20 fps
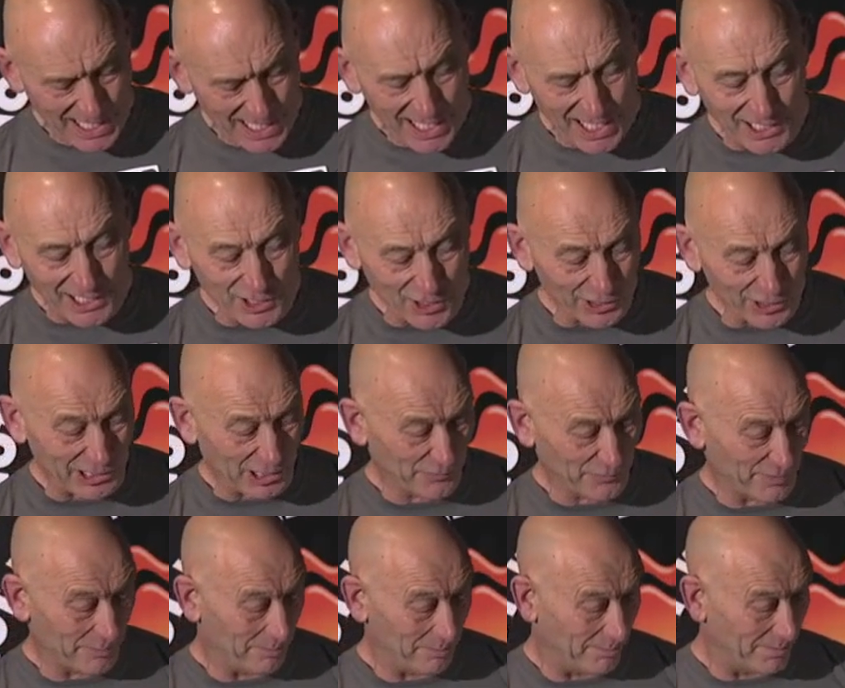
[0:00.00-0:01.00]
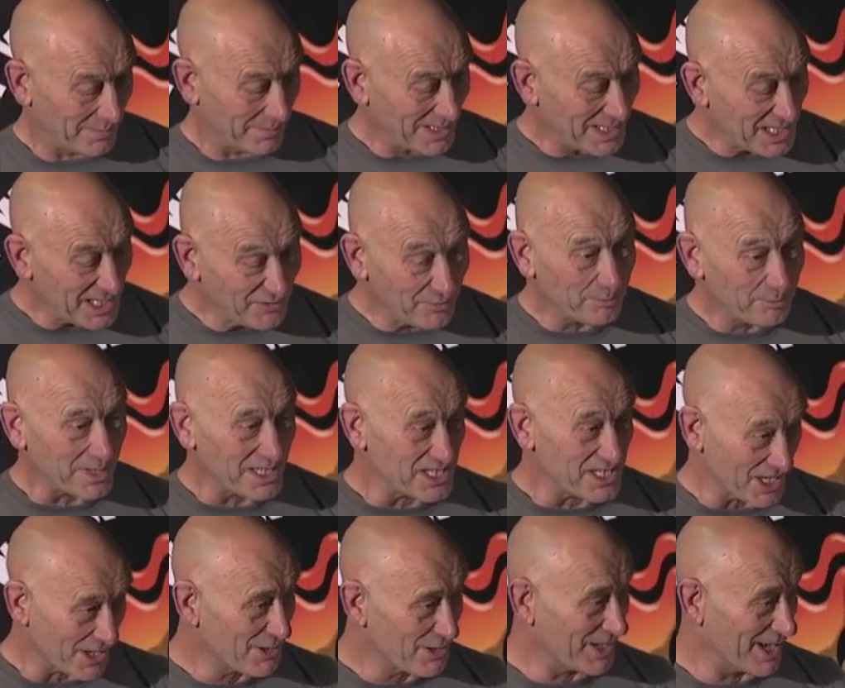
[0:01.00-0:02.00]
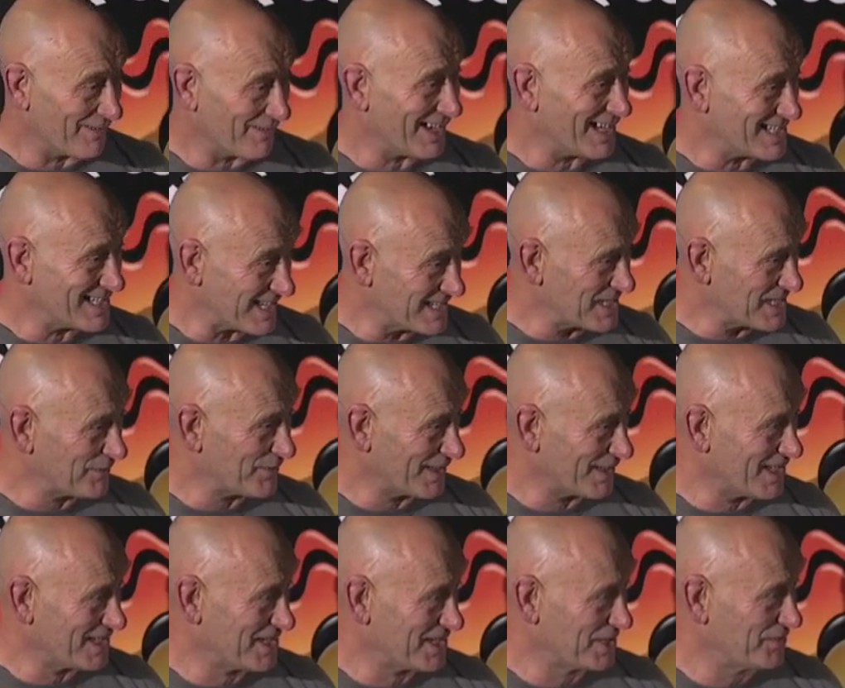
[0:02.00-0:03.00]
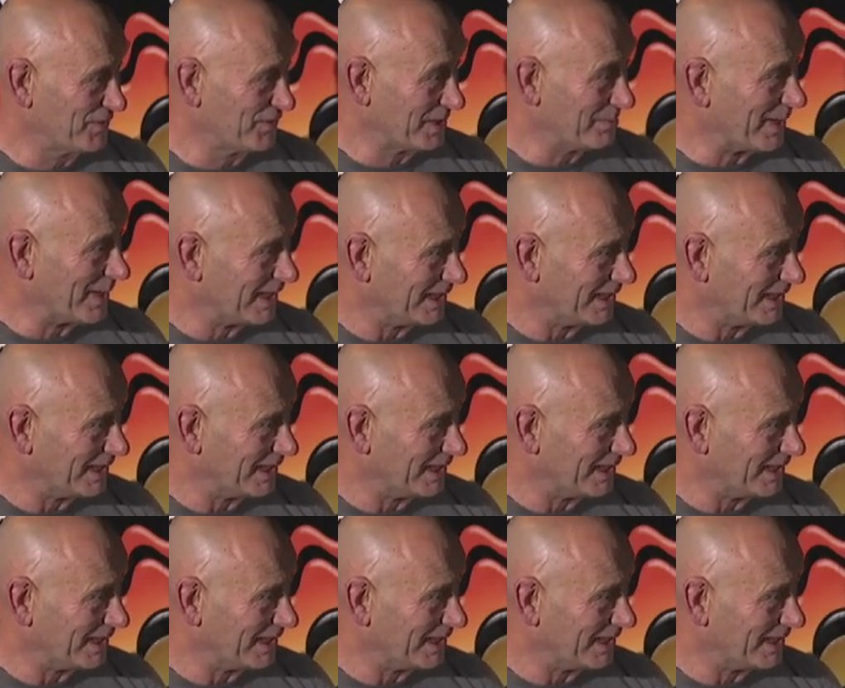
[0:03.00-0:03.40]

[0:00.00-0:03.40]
And God love him, even my dog now identifies as female.